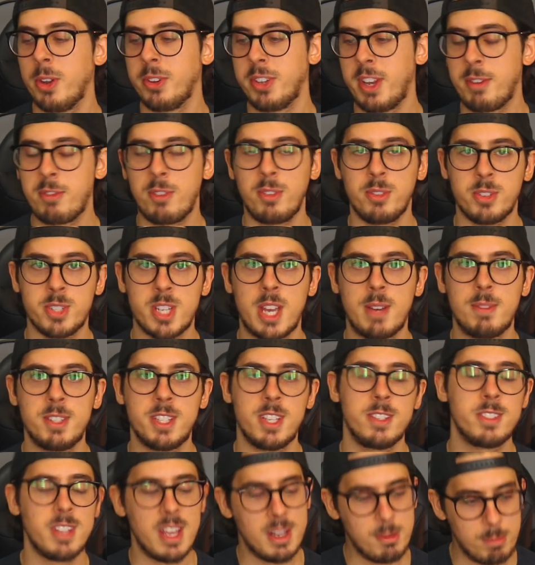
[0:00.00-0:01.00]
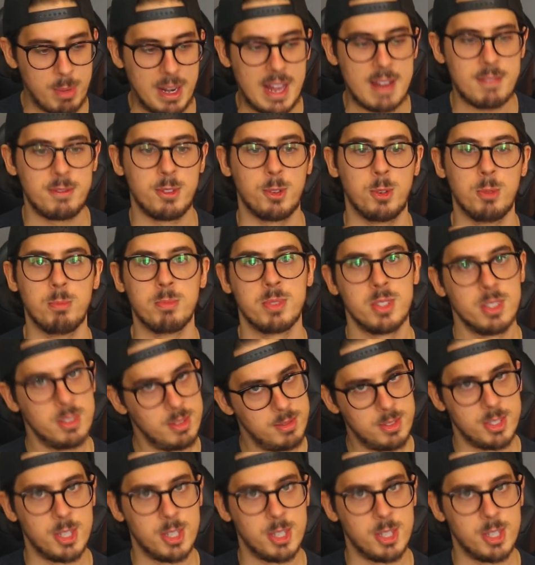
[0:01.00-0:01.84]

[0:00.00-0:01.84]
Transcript: on different services and platforms.